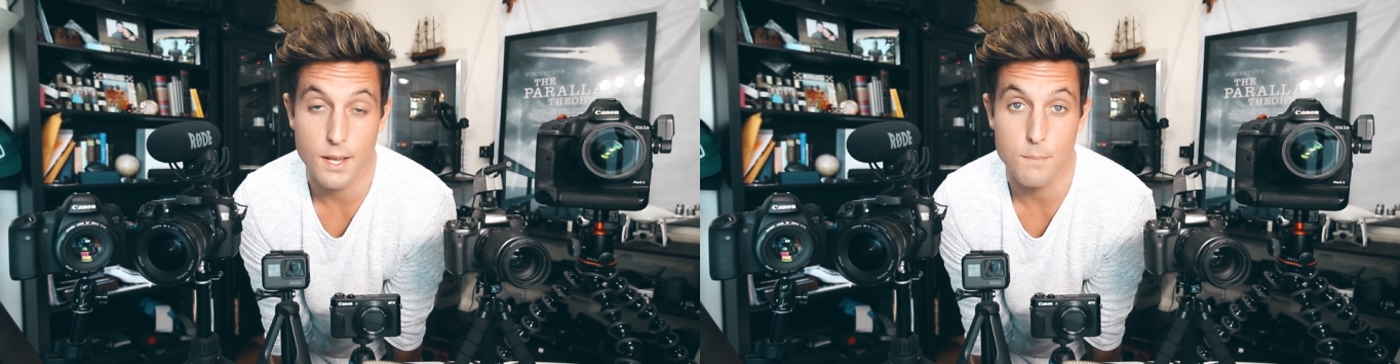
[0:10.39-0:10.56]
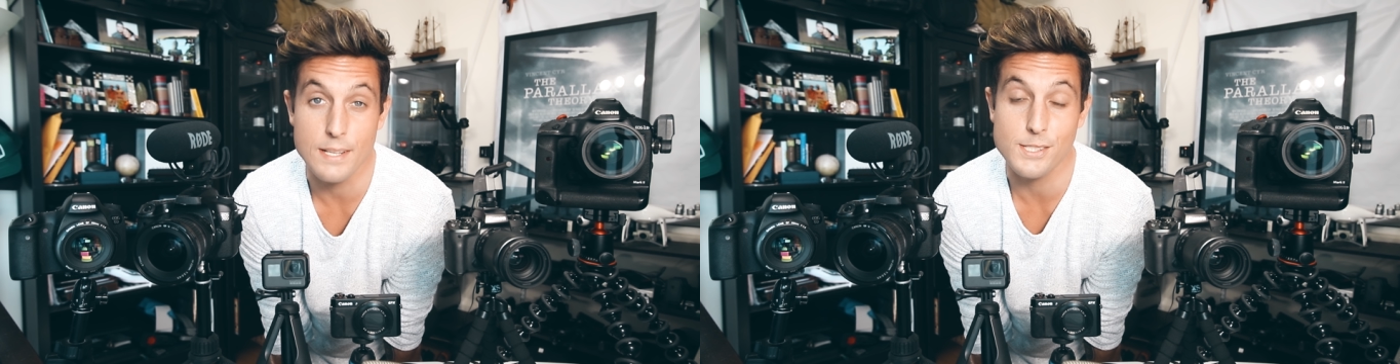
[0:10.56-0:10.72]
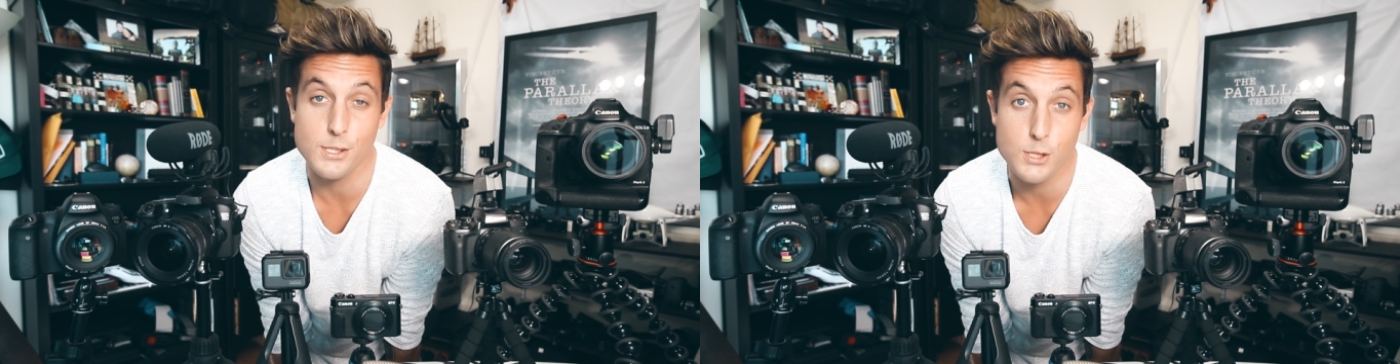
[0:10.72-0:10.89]

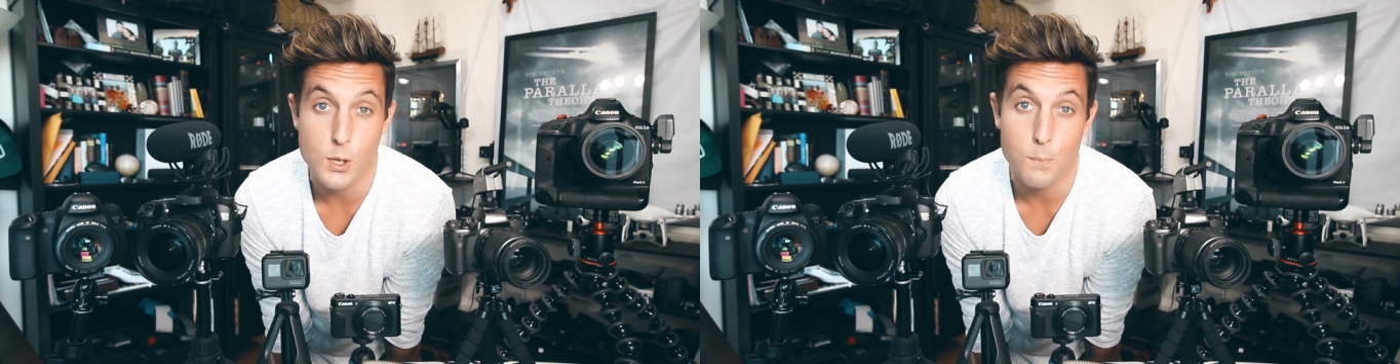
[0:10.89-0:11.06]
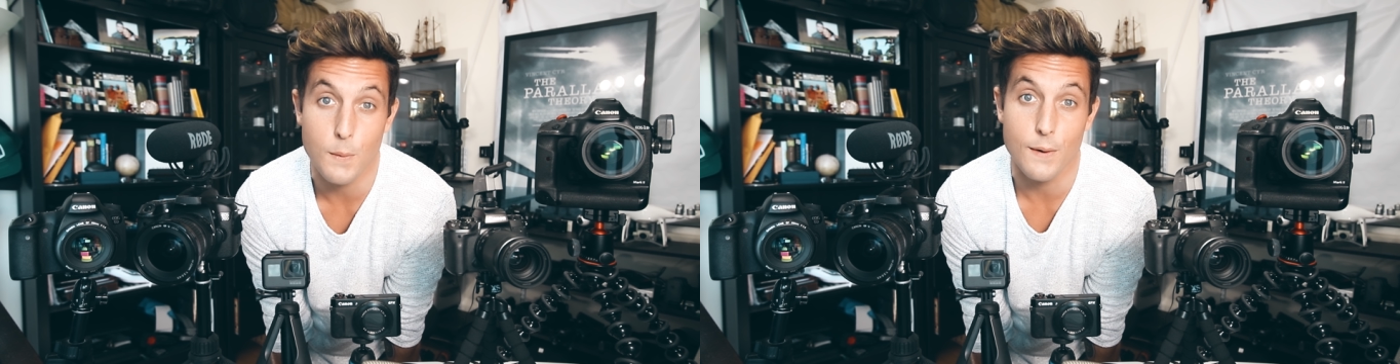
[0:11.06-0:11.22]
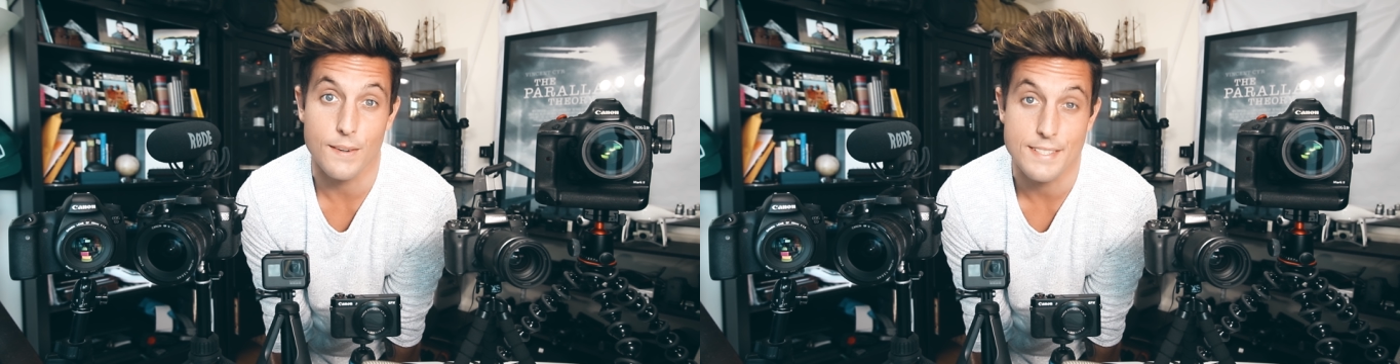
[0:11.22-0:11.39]
can be
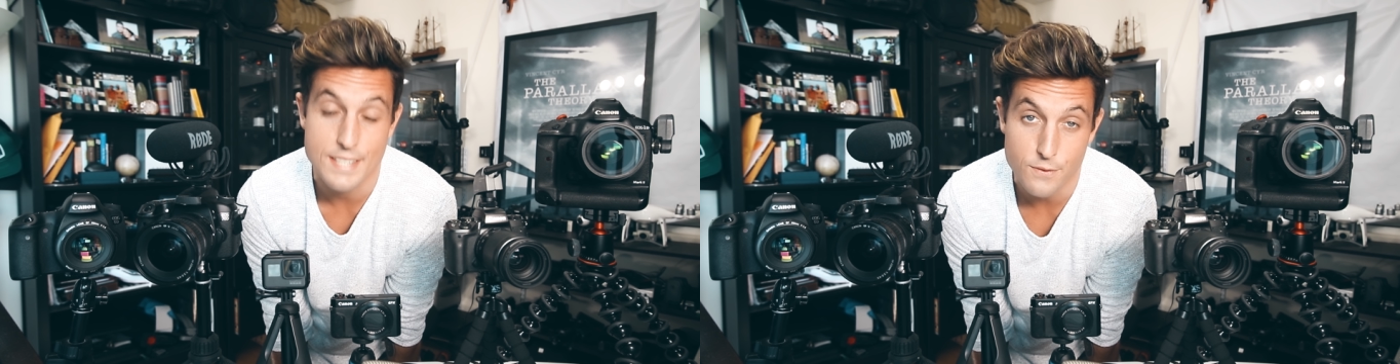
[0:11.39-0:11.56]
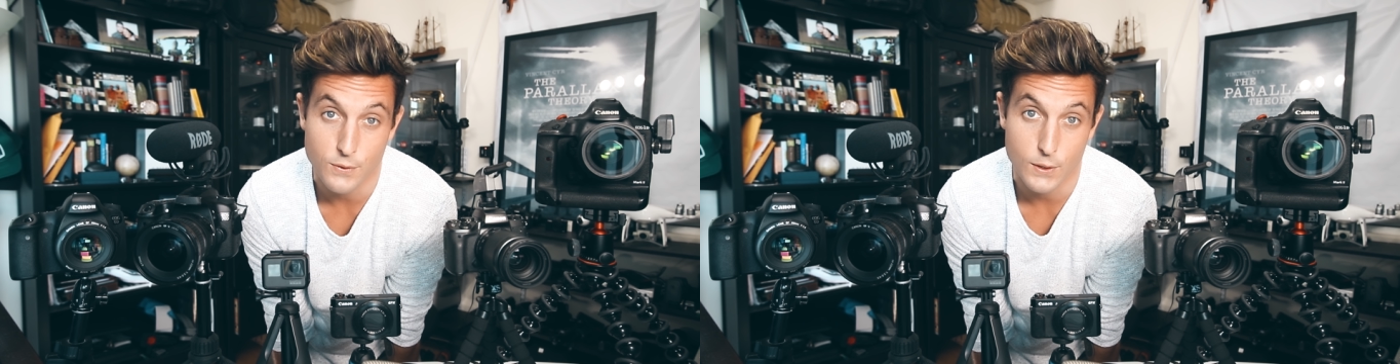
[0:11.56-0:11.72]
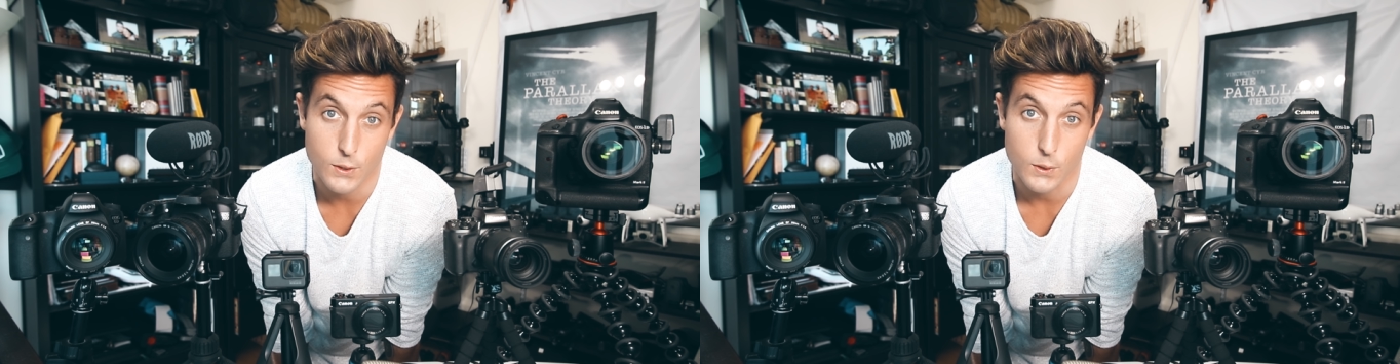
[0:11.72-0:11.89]
super
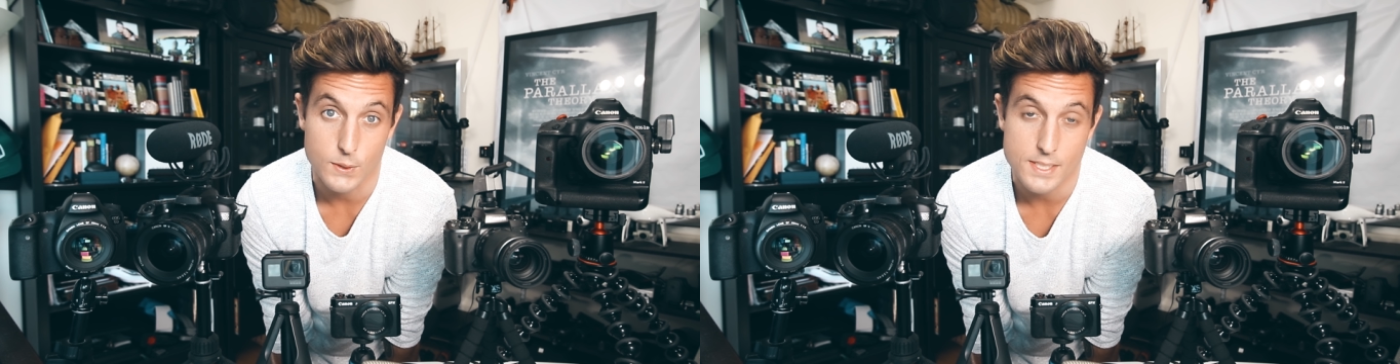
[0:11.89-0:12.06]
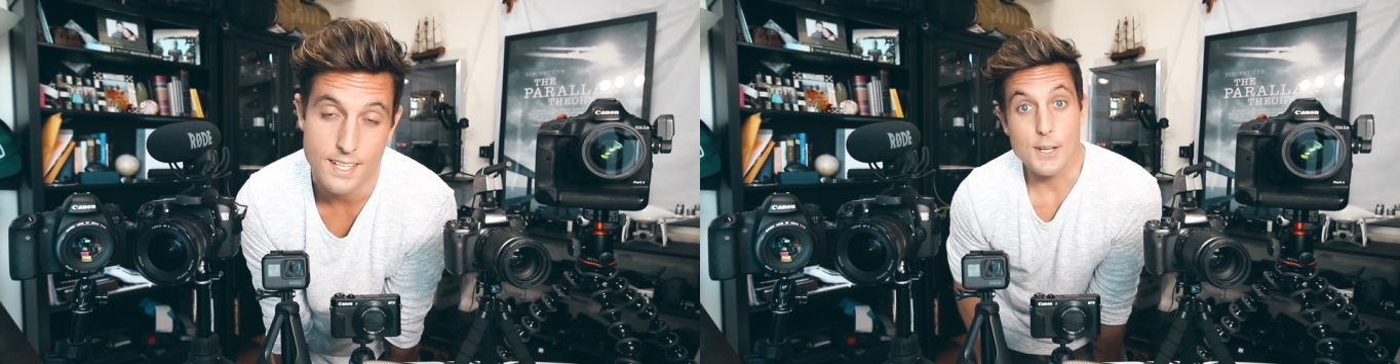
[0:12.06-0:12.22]
difficult.